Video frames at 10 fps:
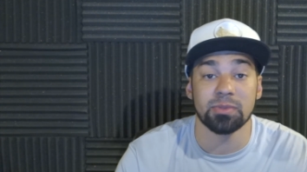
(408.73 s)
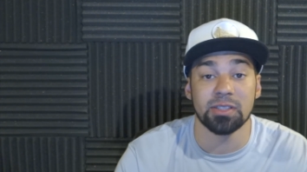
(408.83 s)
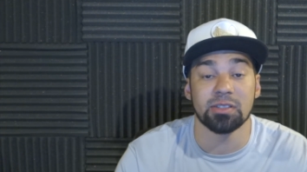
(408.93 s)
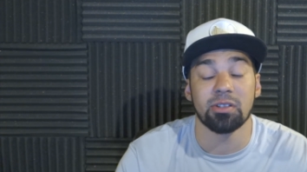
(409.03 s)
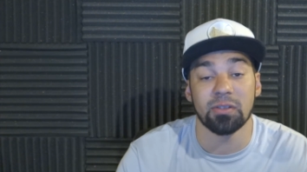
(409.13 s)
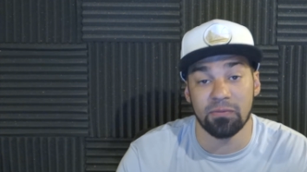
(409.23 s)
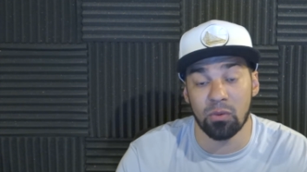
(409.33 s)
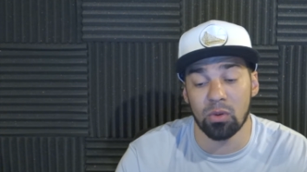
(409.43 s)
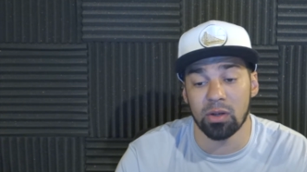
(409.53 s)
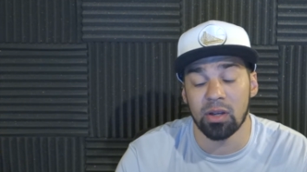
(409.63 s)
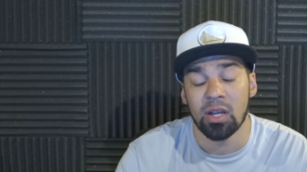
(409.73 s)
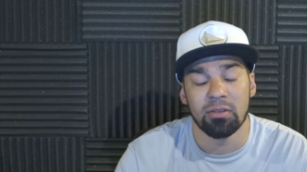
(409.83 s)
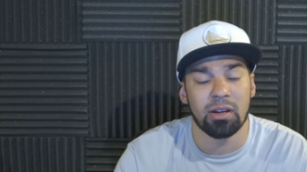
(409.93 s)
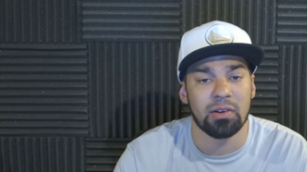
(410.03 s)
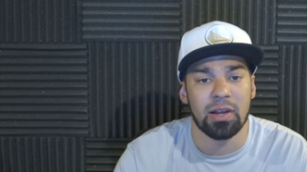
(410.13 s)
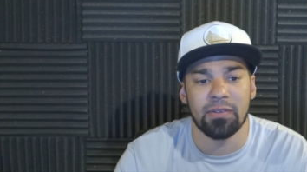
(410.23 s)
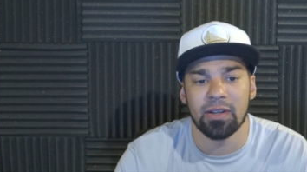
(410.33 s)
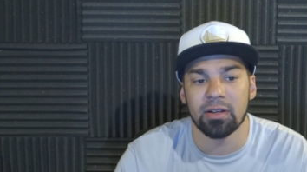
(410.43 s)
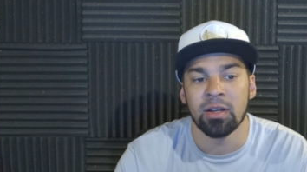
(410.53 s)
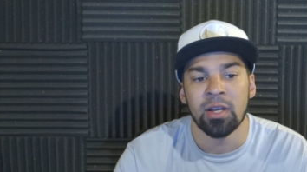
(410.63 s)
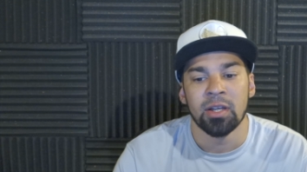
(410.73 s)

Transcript: season three to four, right around there.